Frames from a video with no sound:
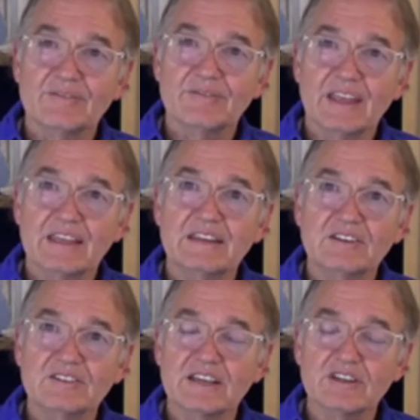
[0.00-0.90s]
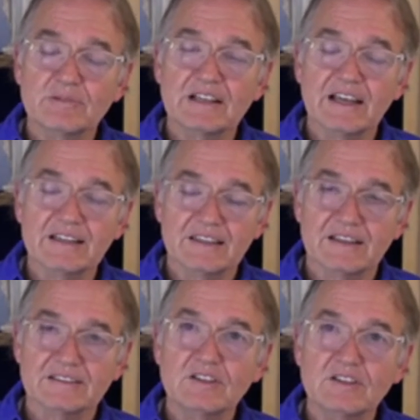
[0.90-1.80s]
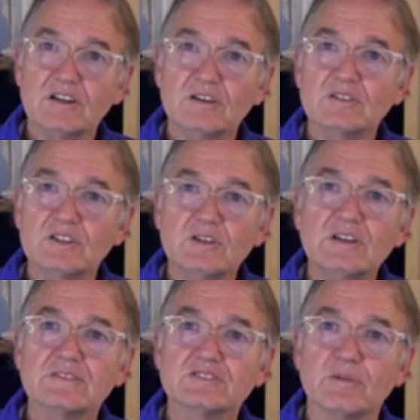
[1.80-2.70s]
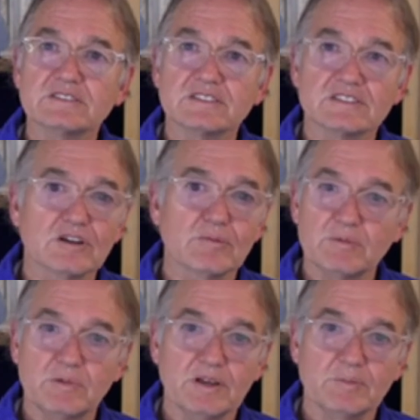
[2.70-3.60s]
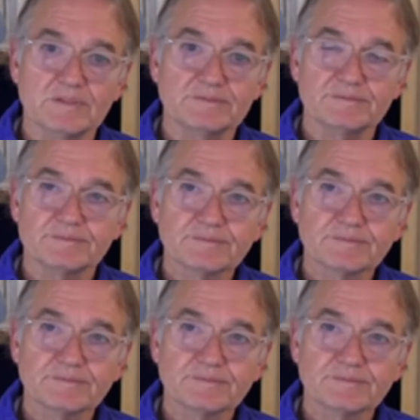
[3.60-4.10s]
And then you say something like this, you know, you give so much to so many people.